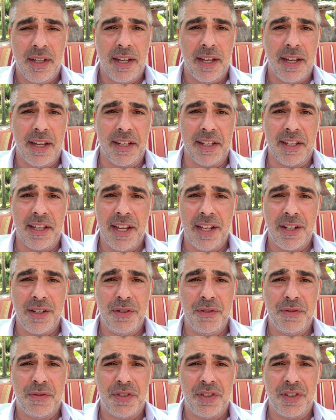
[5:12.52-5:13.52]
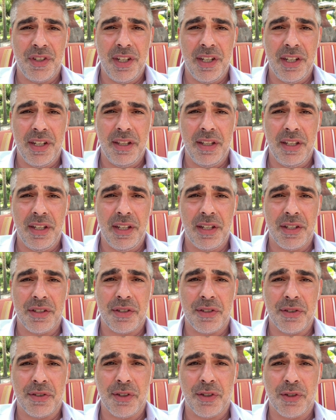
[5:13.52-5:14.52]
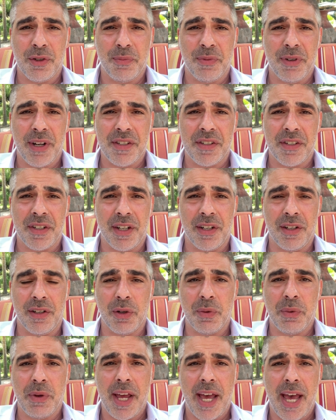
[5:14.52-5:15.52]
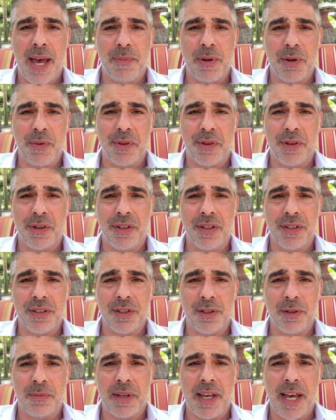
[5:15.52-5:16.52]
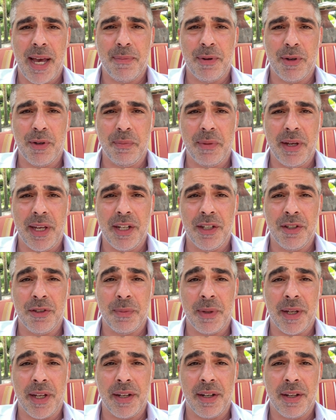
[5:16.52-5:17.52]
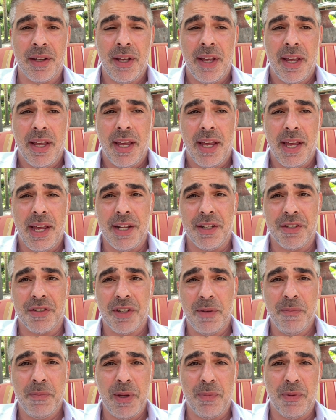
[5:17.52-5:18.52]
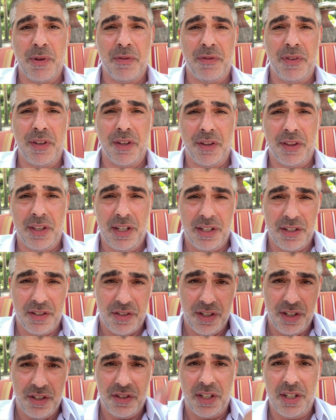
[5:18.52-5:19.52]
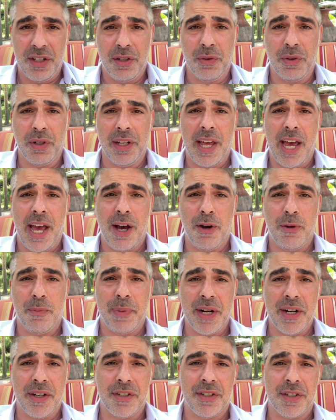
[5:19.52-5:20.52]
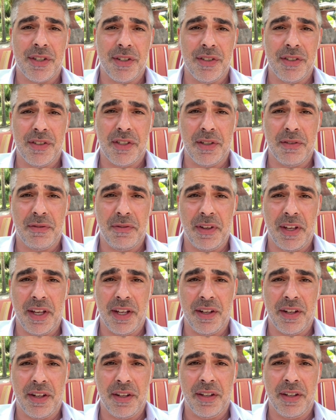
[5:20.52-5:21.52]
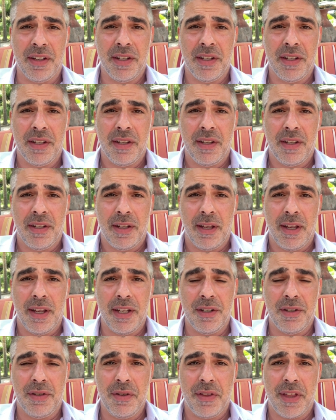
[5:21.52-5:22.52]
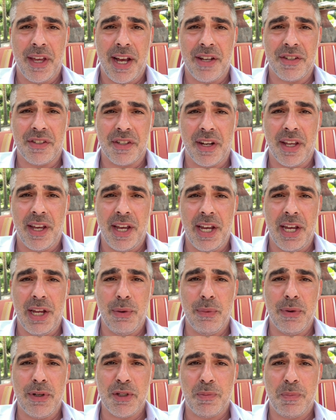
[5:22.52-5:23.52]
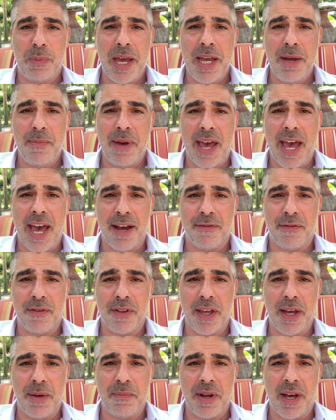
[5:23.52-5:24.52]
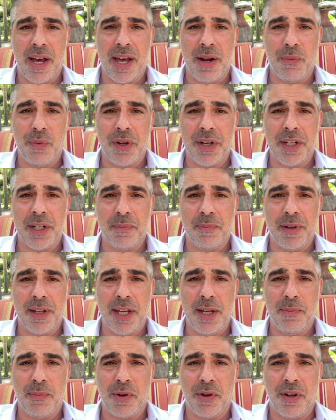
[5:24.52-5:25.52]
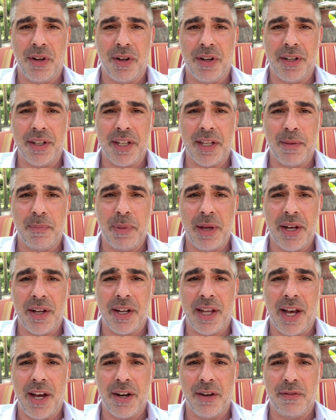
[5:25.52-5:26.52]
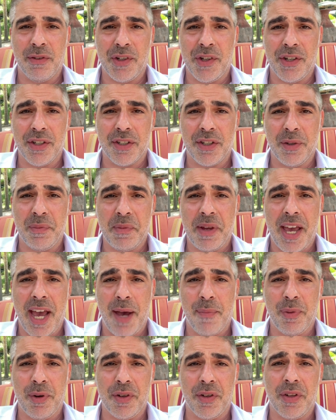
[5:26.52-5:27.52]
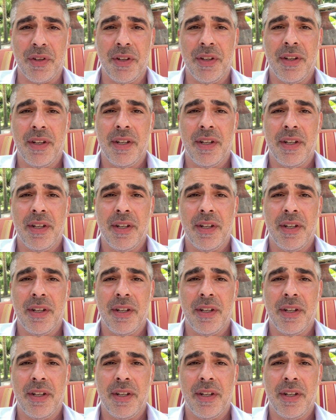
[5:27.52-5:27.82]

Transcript: And again, you've seen the historical precedent. Look what happened with long-term capital management. And some people feel the decision to allow Bear Stearns to fail in 2008 was payback for them not wanting to play ball in the bailout of long-term capital.